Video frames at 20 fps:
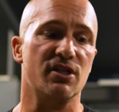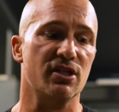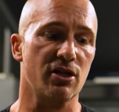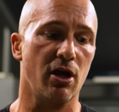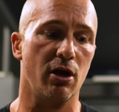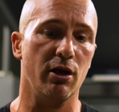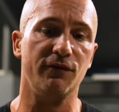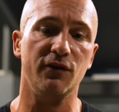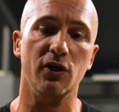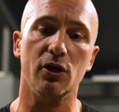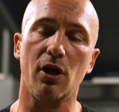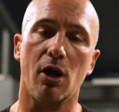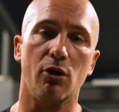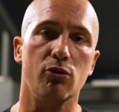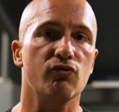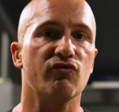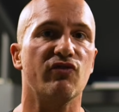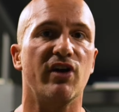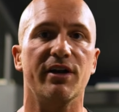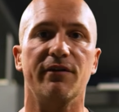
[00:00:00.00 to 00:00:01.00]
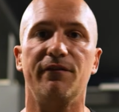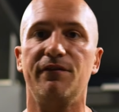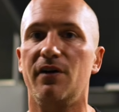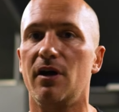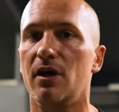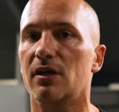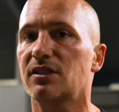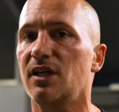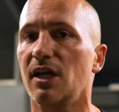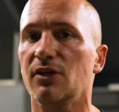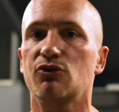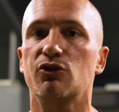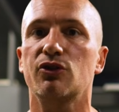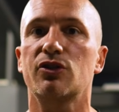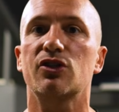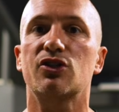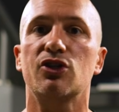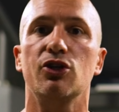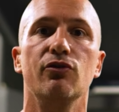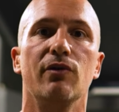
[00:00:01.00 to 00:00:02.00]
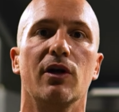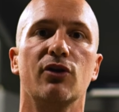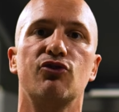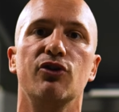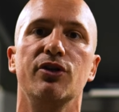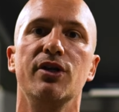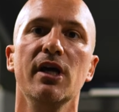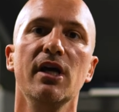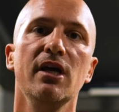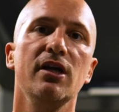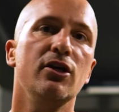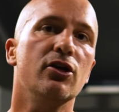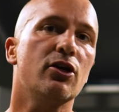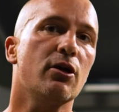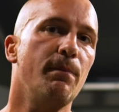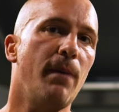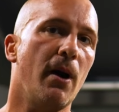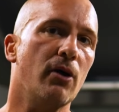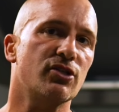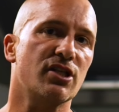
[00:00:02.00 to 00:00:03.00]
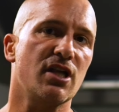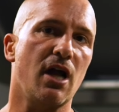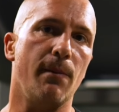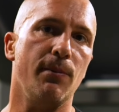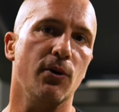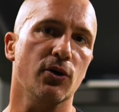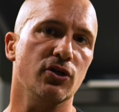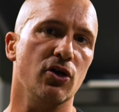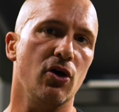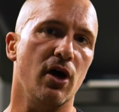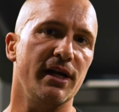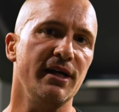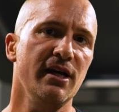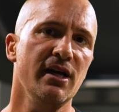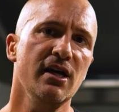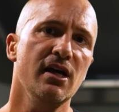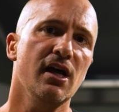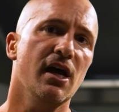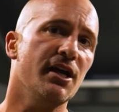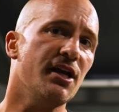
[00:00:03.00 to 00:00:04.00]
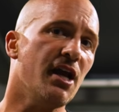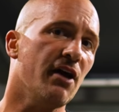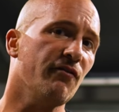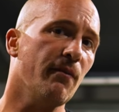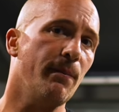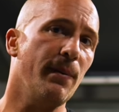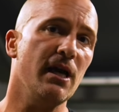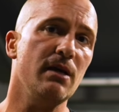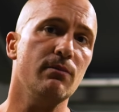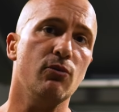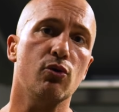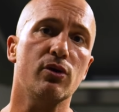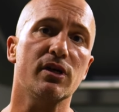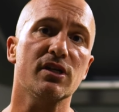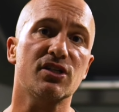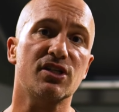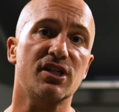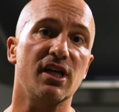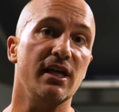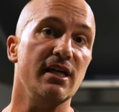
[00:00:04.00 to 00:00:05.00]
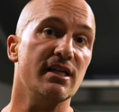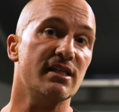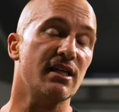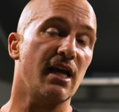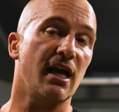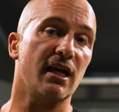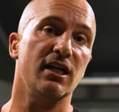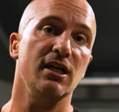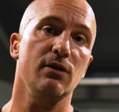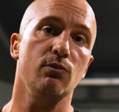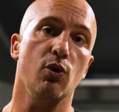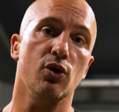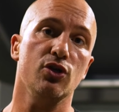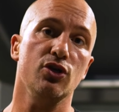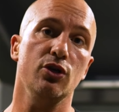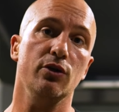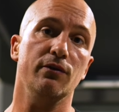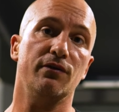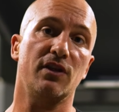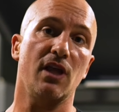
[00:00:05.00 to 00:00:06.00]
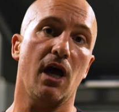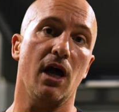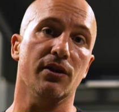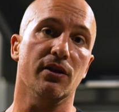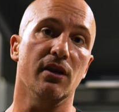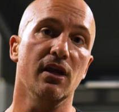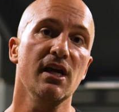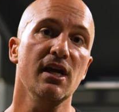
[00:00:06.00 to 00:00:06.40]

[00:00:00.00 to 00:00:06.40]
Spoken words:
So if you go and run a fast 100 to 200, you can post it up online and other people can see exactly what you've done.